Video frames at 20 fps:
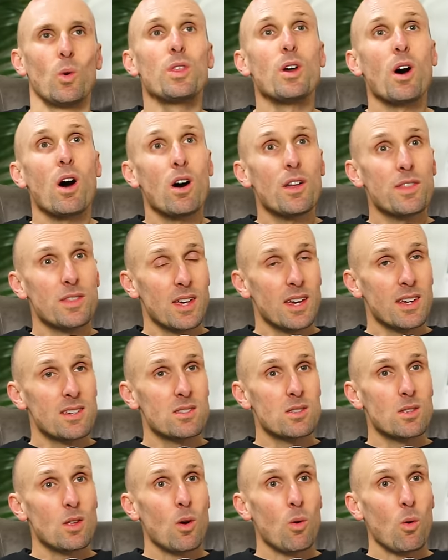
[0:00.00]
the hard thing is,
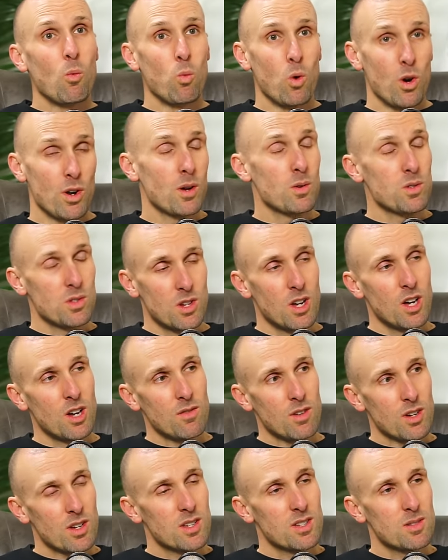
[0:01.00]
one, I was
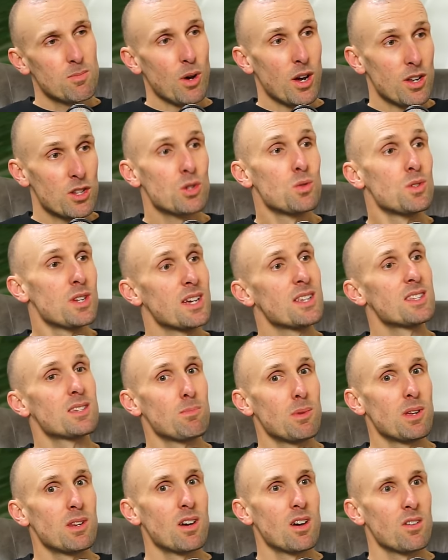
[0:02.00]
nervous, but I do need to
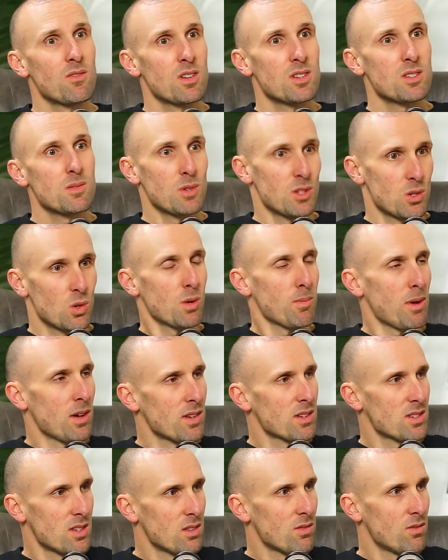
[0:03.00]
be nervous, and we talk about
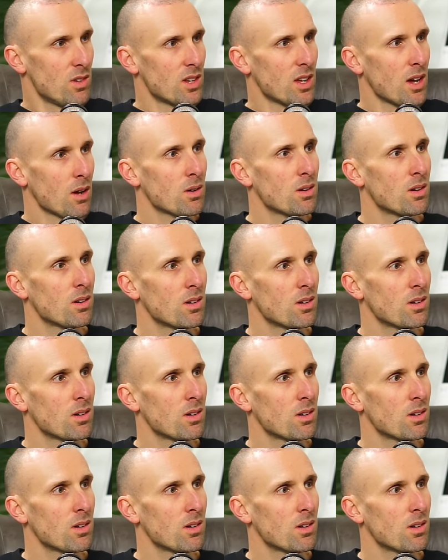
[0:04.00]
this in the video.